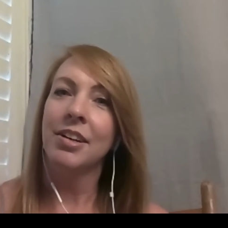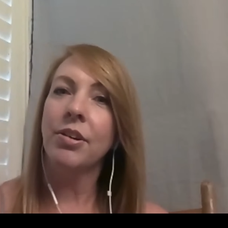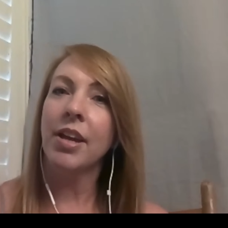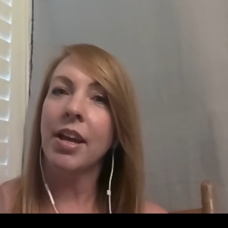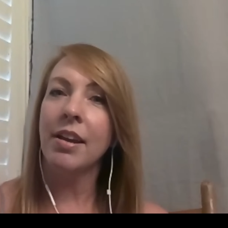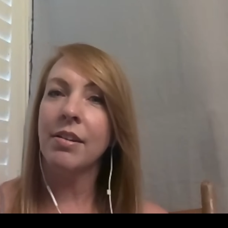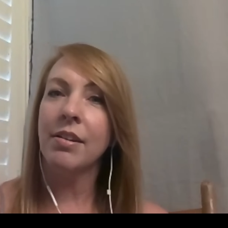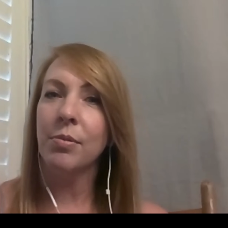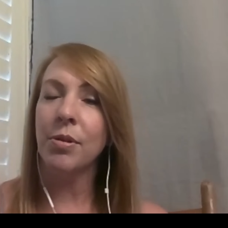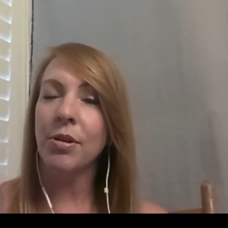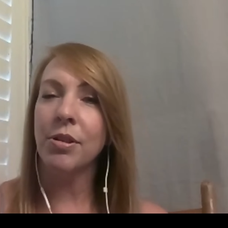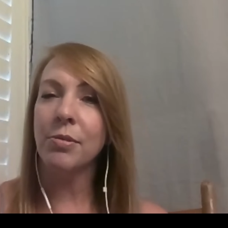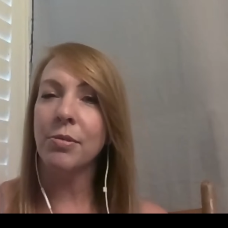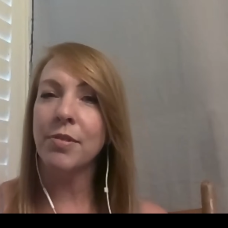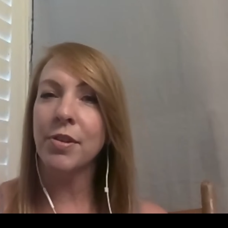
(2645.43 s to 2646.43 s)
Okay,
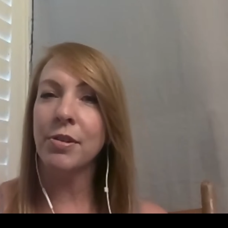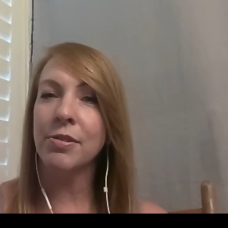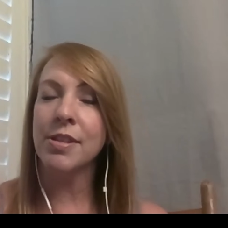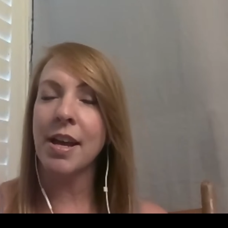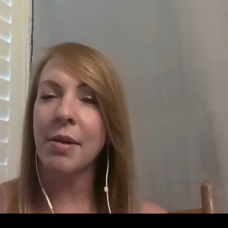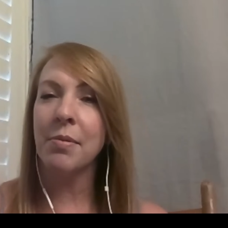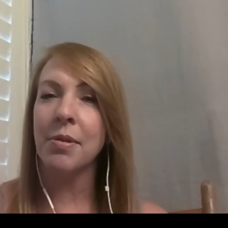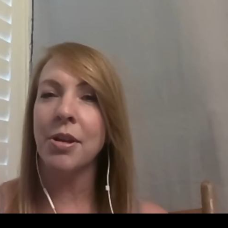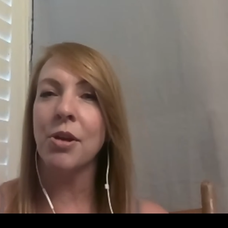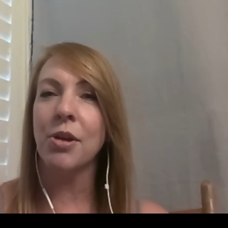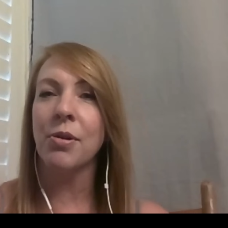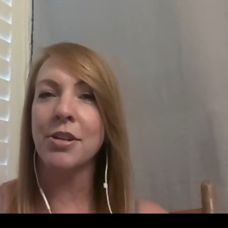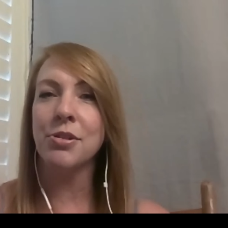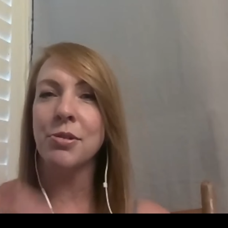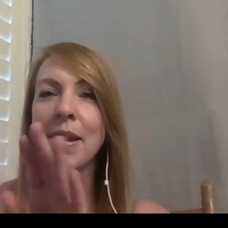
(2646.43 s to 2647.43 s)
what are the reviews? How you know?
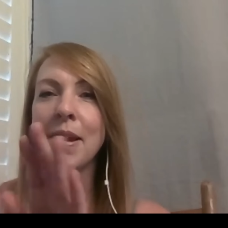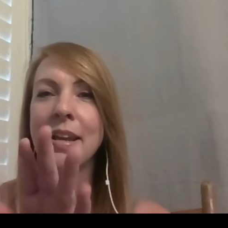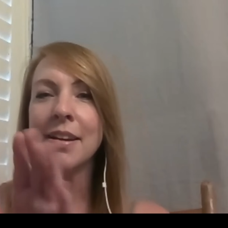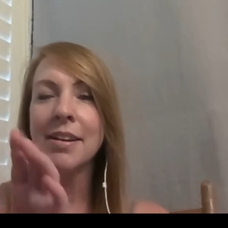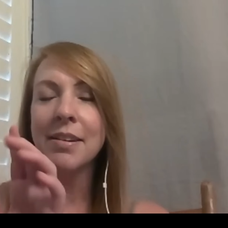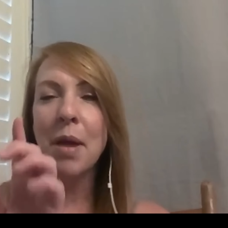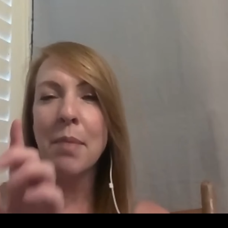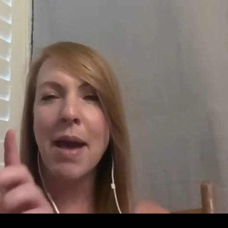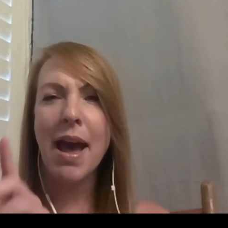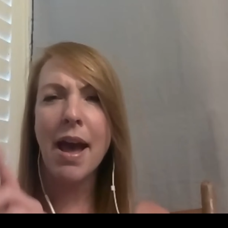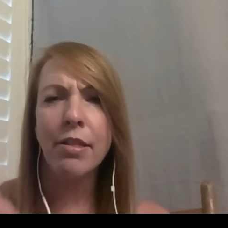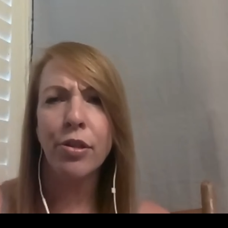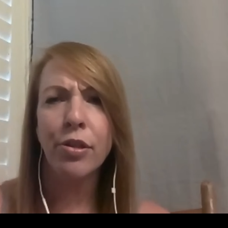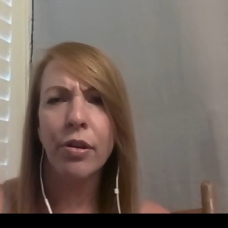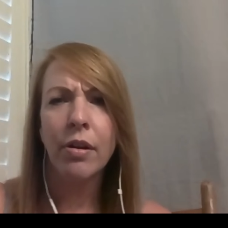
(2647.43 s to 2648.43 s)
And I do my my
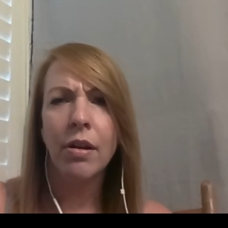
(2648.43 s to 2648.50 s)
math.